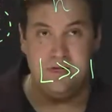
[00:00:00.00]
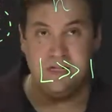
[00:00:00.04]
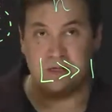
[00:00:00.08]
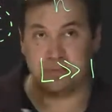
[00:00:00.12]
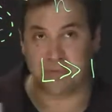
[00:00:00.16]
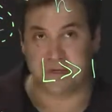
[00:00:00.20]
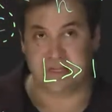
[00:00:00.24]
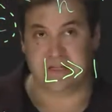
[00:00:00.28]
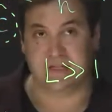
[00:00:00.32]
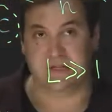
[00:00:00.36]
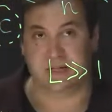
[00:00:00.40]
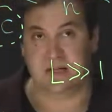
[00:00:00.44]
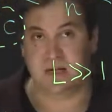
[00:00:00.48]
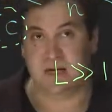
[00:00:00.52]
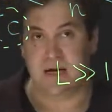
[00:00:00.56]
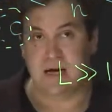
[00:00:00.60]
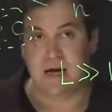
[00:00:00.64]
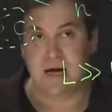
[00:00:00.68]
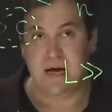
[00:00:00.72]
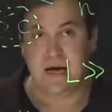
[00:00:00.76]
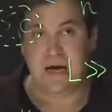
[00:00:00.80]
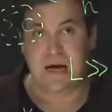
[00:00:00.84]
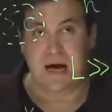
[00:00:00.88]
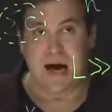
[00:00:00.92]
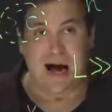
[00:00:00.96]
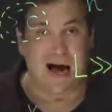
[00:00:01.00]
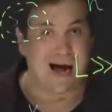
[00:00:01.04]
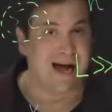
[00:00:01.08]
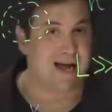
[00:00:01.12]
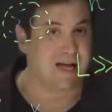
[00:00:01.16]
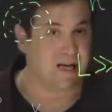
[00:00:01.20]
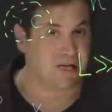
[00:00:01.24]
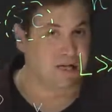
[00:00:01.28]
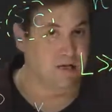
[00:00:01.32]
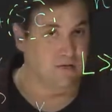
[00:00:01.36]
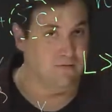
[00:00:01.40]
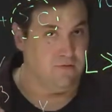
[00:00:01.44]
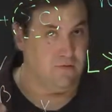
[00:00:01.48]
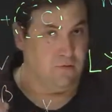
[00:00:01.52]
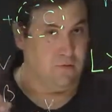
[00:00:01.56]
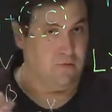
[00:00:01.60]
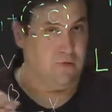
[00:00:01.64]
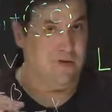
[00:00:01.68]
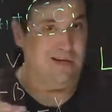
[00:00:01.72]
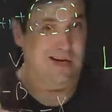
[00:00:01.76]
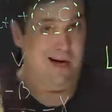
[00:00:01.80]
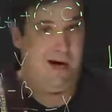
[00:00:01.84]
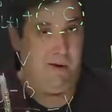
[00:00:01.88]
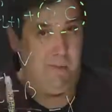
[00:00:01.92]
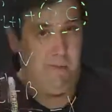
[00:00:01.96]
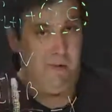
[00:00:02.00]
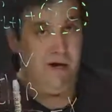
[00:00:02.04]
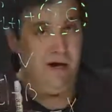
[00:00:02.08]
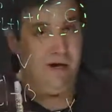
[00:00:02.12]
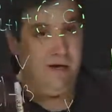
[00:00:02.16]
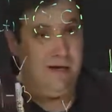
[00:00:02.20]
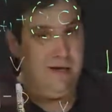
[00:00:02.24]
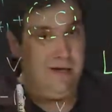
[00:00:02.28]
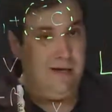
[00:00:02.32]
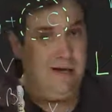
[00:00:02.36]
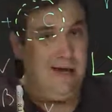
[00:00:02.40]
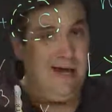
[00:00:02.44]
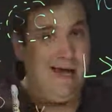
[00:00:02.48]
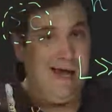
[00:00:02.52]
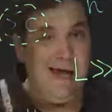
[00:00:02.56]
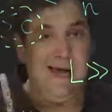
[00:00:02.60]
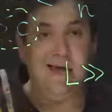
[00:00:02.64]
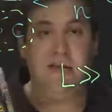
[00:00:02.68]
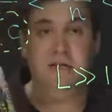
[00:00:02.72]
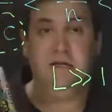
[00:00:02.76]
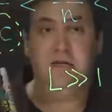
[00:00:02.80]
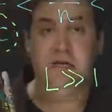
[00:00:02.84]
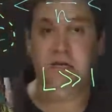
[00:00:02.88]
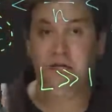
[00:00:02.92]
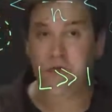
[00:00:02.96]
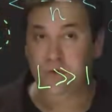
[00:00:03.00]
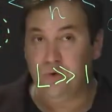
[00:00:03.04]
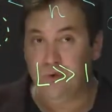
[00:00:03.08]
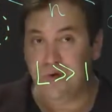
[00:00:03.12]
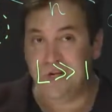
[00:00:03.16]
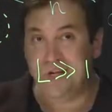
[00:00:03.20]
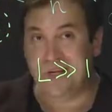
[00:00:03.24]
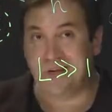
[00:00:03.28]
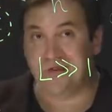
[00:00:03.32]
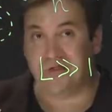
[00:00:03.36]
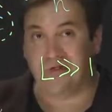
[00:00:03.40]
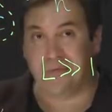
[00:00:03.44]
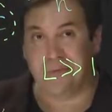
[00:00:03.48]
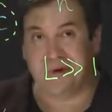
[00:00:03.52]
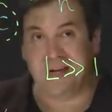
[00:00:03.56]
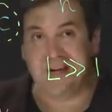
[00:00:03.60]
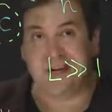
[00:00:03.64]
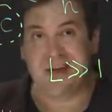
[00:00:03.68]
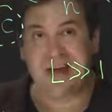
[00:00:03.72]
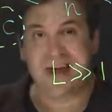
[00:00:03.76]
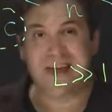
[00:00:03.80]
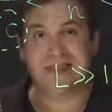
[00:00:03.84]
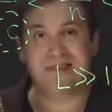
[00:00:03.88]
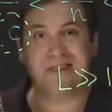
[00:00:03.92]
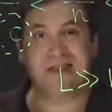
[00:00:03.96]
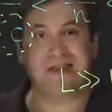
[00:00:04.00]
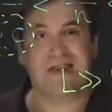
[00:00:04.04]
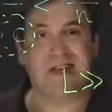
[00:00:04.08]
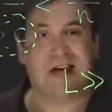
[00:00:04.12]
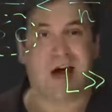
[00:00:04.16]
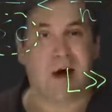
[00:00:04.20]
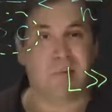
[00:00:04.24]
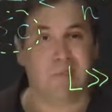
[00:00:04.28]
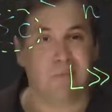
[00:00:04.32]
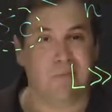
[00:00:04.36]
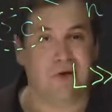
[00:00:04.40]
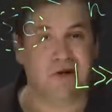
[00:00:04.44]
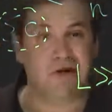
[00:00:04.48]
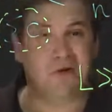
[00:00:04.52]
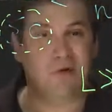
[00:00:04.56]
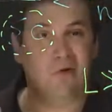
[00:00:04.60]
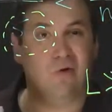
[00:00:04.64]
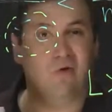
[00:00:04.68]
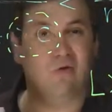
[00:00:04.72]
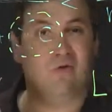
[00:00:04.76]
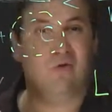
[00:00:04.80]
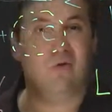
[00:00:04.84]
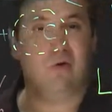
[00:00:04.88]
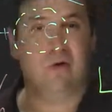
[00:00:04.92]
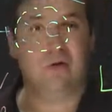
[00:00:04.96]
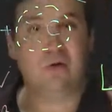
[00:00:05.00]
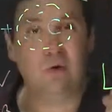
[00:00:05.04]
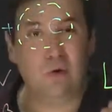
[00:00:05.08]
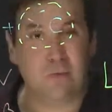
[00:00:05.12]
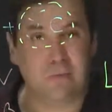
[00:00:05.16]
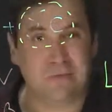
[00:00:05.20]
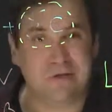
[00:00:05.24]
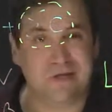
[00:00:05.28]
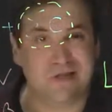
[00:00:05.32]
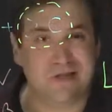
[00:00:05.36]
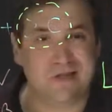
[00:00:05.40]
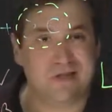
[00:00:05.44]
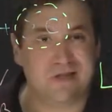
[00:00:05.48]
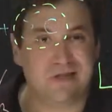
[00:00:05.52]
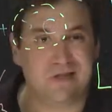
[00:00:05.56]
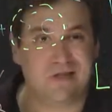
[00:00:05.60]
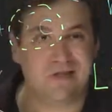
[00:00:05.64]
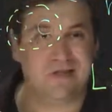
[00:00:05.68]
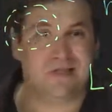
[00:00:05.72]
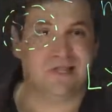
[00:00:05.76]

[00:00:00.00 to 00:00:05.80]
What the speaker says: This means that I give you gamma and you give me the number of loops,